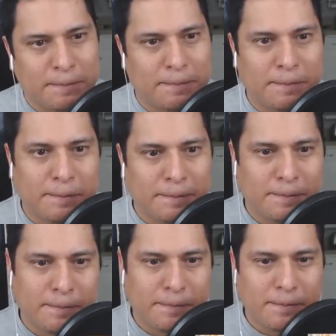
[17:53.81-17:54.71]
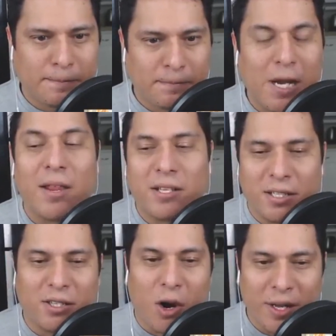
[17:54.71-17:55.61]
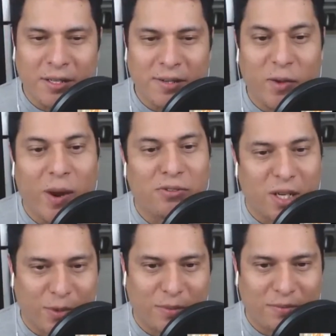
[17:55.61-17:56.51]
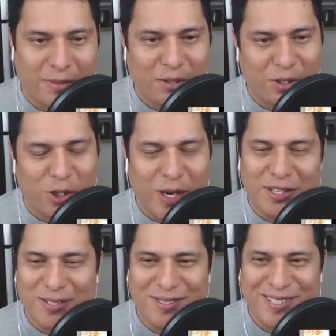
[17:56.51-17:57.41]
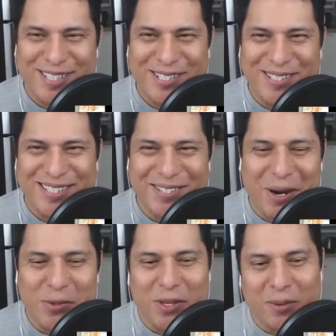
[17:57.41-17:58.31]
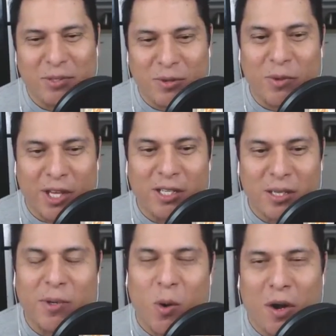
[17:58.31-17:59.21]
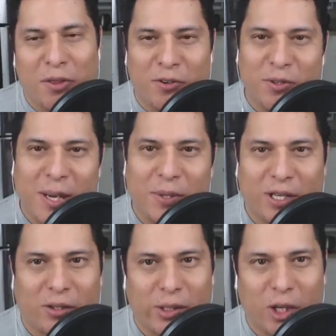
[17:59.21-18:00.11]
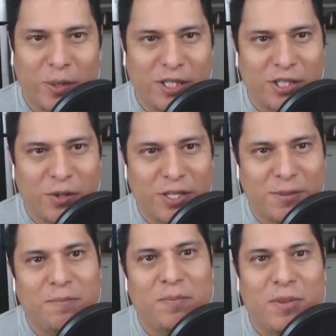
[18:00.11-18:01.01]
That says Guardians of the Round Table. That's what she writes. She writes with some co-authors for that particular LitRPG series.